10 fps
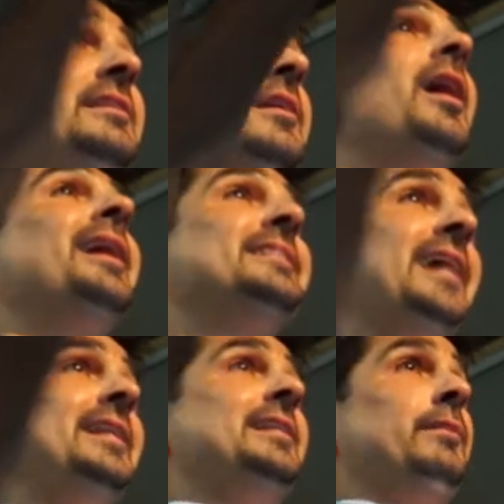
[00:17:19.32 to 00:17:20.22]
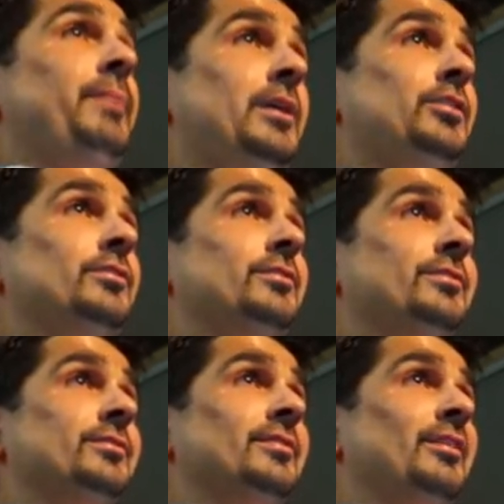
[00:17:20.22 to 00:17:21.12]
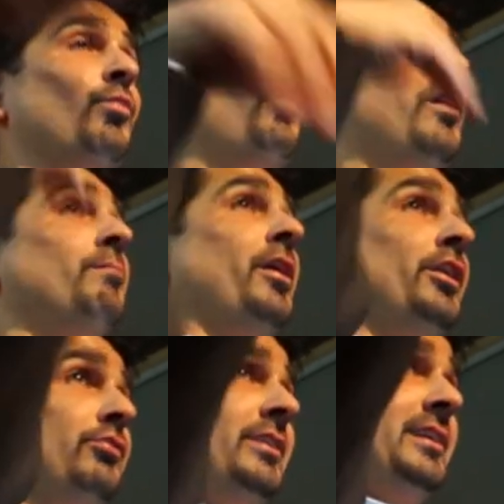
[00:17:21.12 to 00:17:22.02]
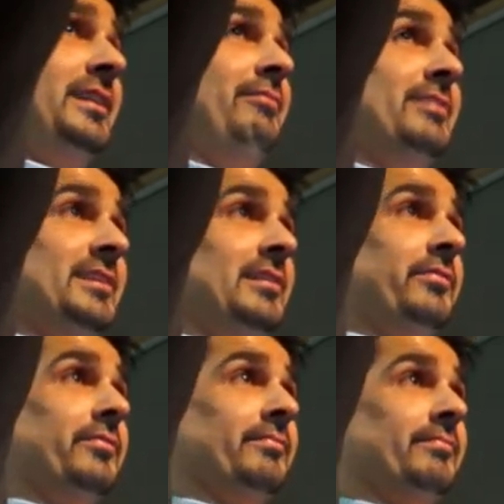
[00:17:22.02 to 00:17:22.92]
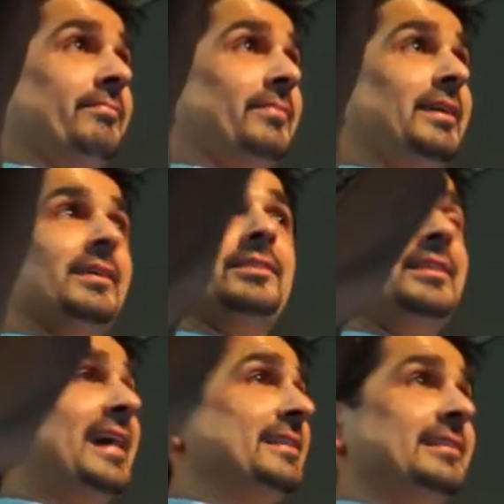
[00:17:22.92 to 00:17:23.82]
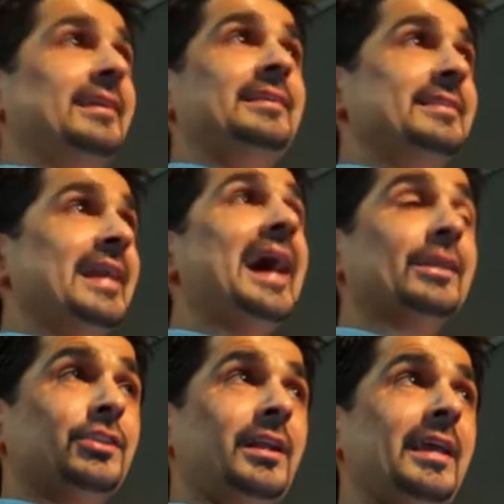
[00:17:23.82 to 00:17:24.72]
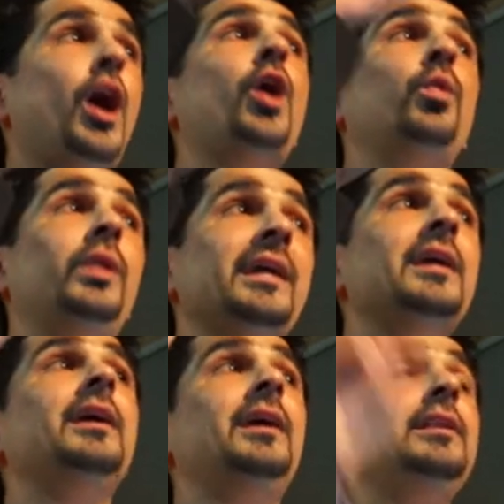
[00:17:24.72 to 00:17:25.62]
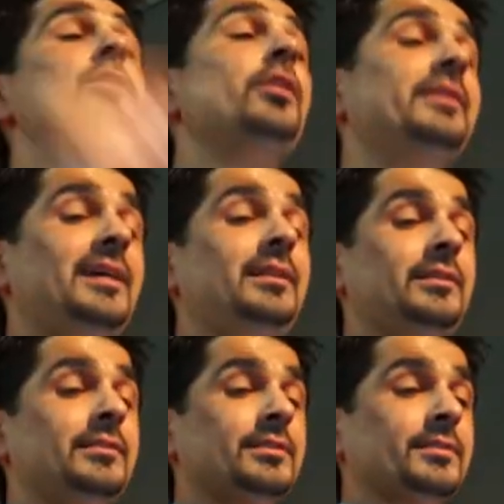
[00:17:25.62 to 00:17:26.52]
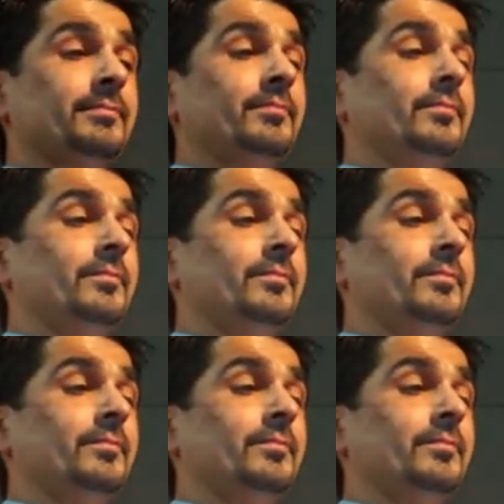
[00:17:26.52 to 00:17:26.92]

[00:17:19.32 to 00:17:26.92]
These are attending patients. What monitoring did they receive? So the answer isn't actually wholly in non-attendance.